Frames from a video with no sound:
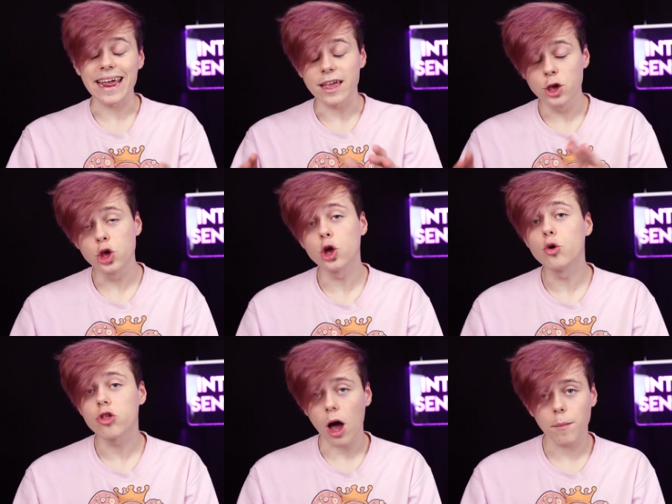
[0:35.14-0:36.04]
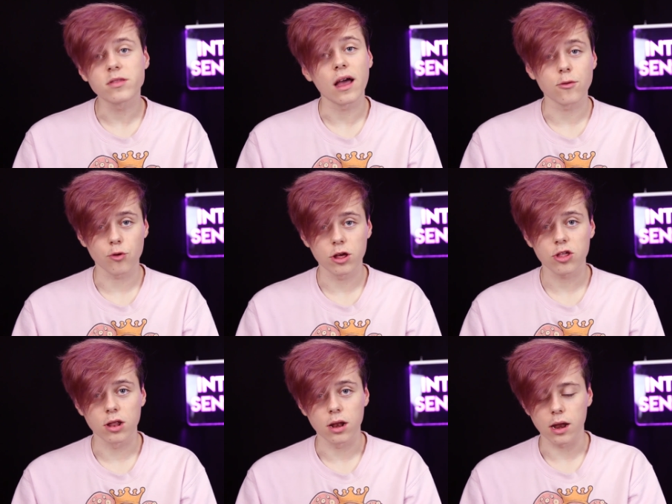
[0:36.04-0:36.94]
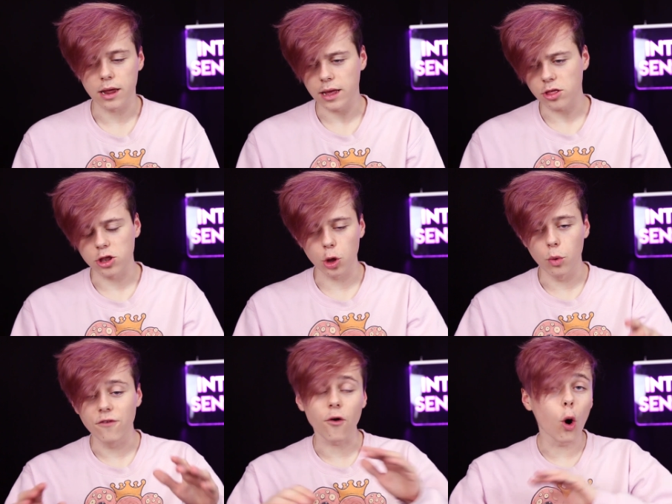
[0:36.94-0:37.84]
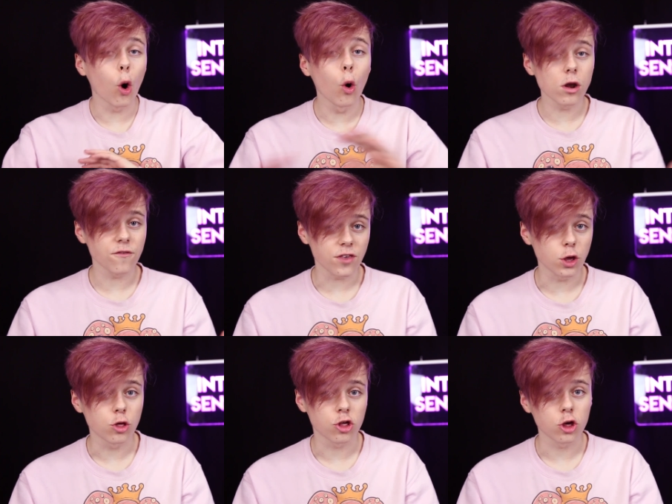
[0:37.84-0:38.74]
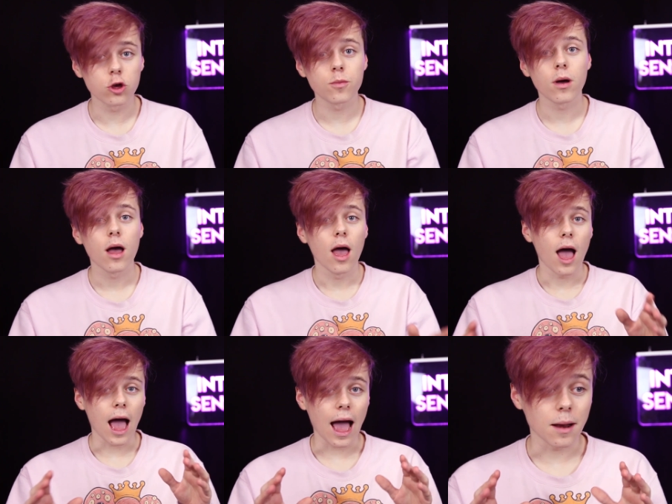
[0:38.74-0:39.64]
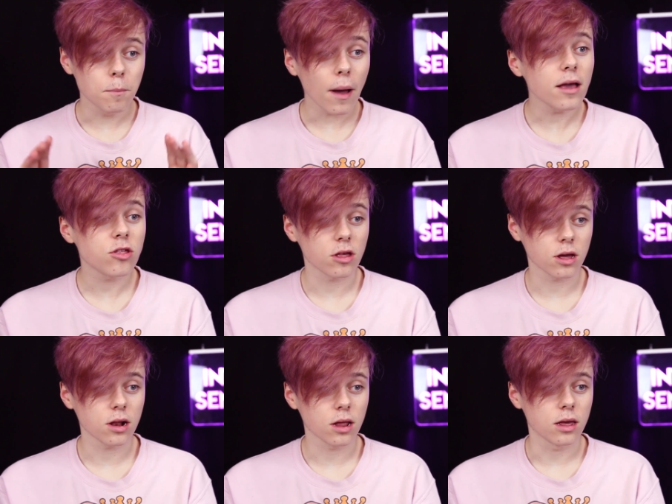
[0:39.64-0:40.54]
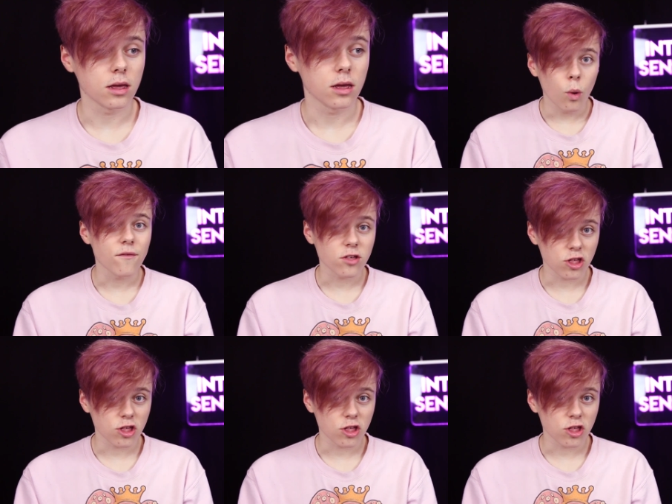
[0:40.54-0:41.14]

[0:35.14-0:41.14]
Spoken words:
a huge update recently to do with all of YouTube and basically whether